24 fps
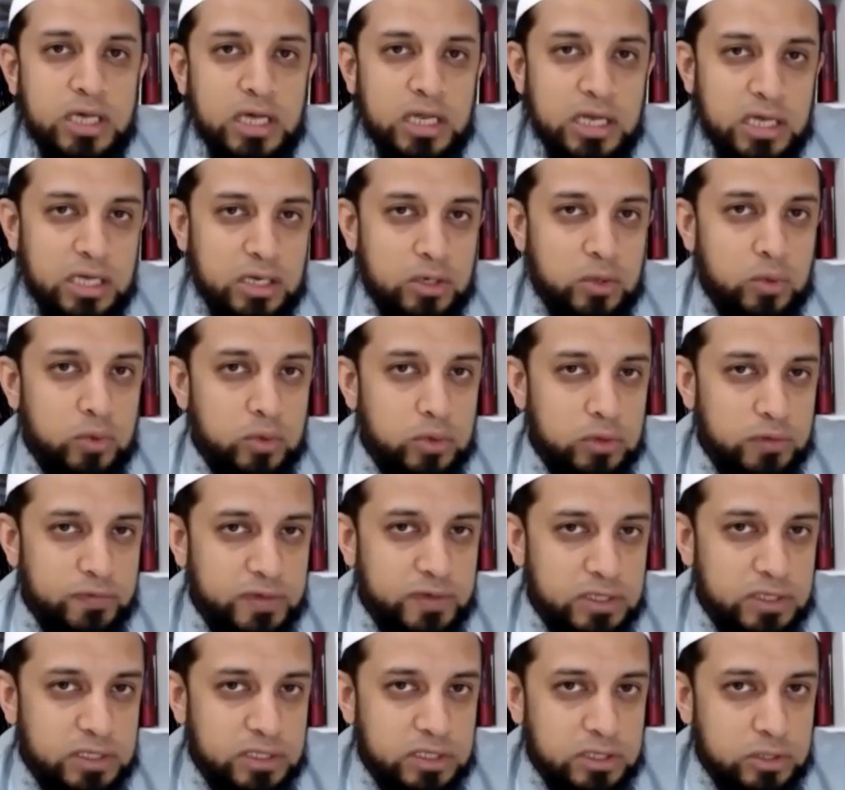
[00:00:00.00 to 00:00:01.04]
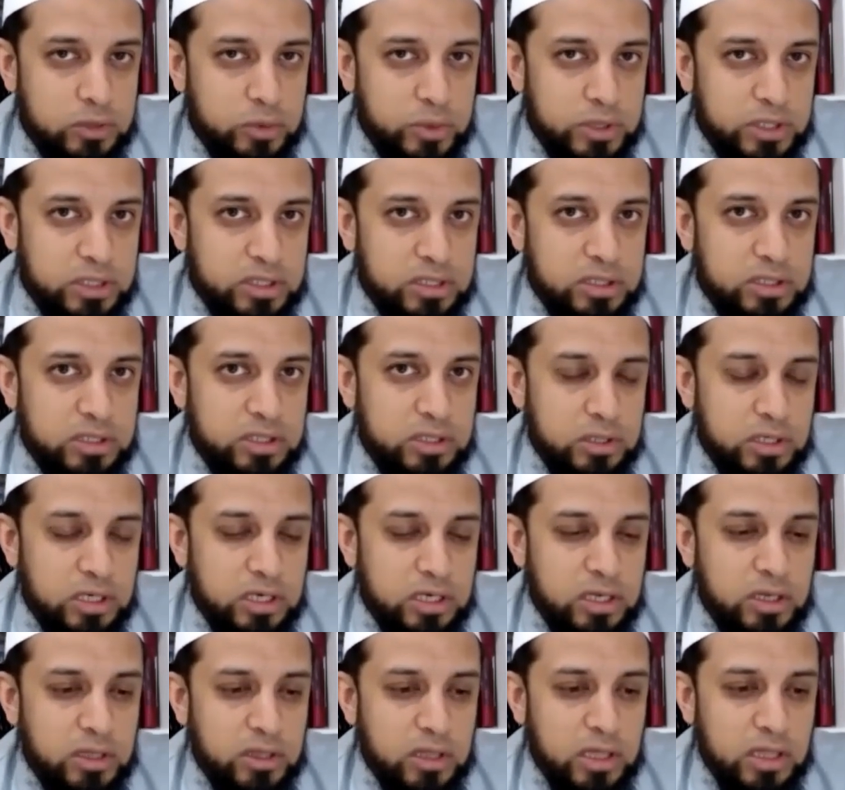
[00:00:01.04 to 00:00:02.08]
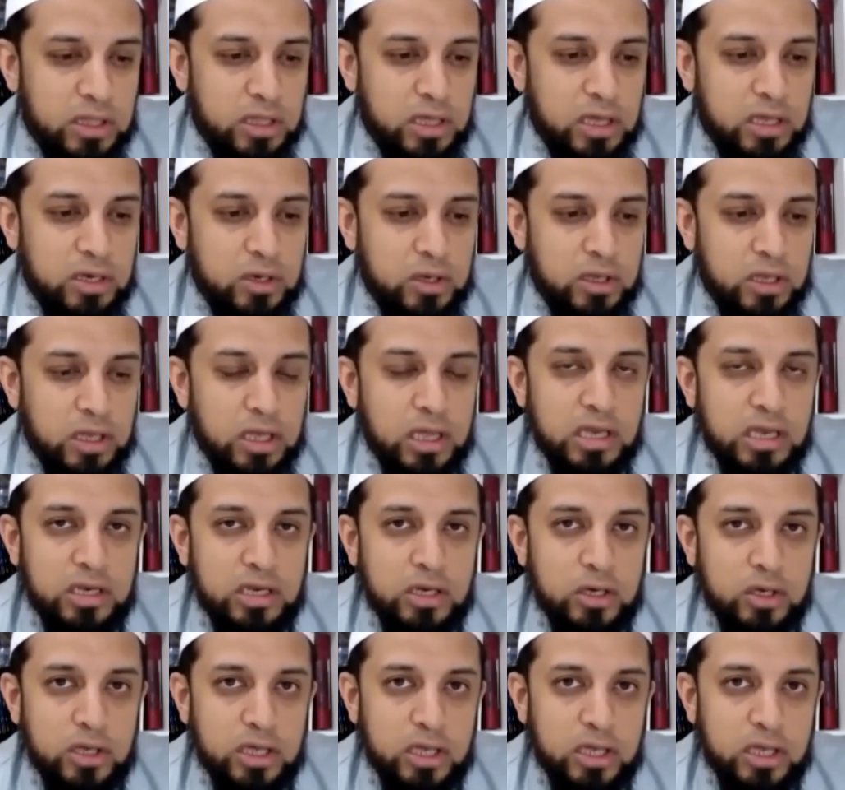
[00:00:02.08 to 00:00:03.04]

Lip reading: ta'ala in all of his situations and